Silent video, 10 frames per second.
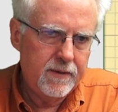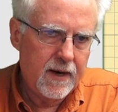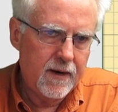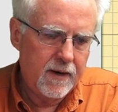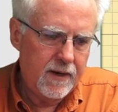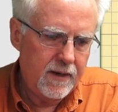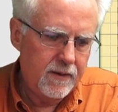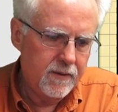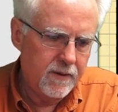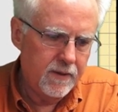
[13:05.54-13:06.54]
our
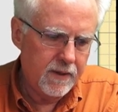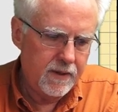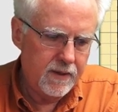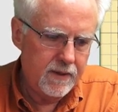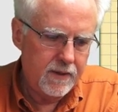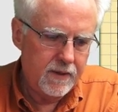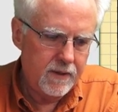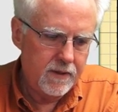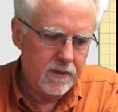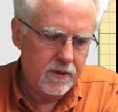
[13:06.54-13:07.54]
angle, in
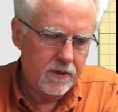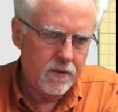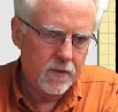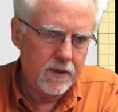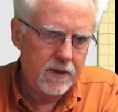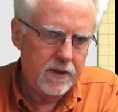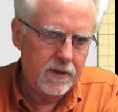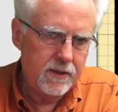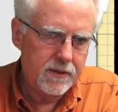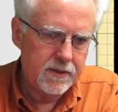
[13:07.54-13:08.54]

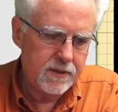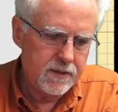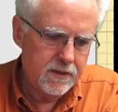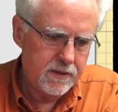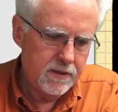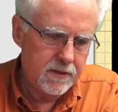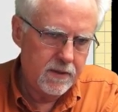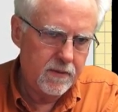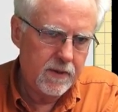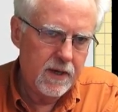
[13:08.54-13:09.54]
degrees.
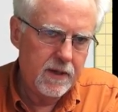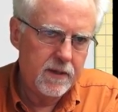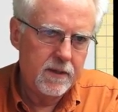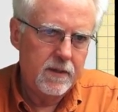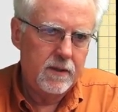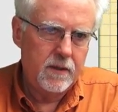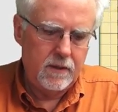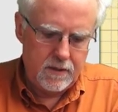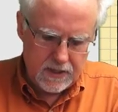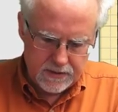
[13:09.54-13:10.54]
Okay.
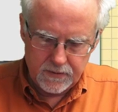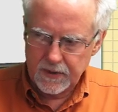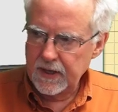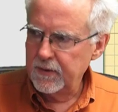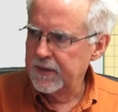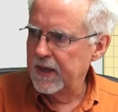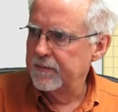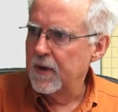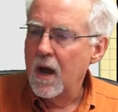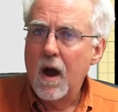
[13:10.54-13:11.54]
You guys okay with that?
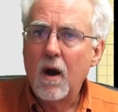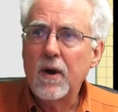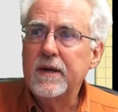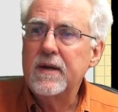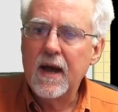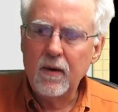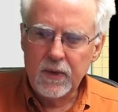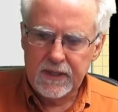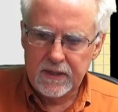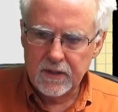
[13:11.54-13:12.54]
All right, now we
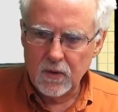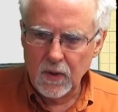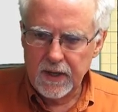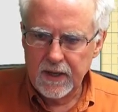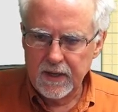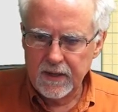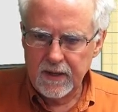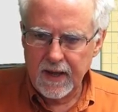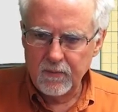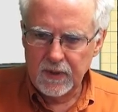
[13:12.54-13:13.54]
need to go ahead
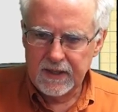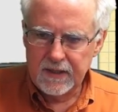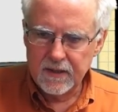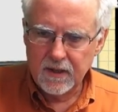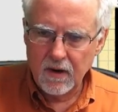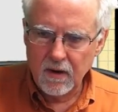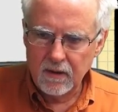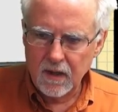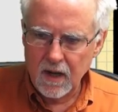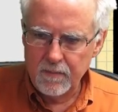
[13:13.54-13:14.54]
and we need to
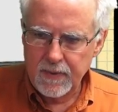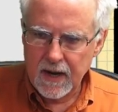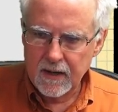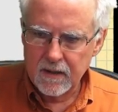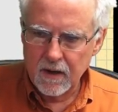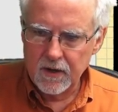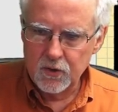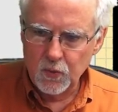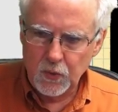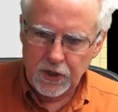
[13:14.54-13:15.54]
call up our
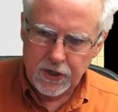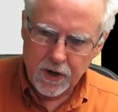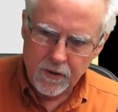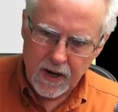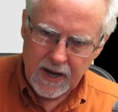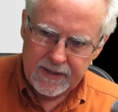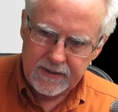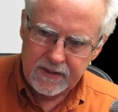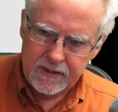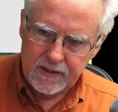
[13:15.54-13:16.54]
Arduino I
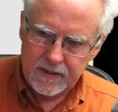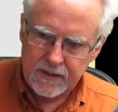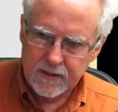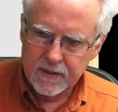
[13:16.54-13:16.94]
D E.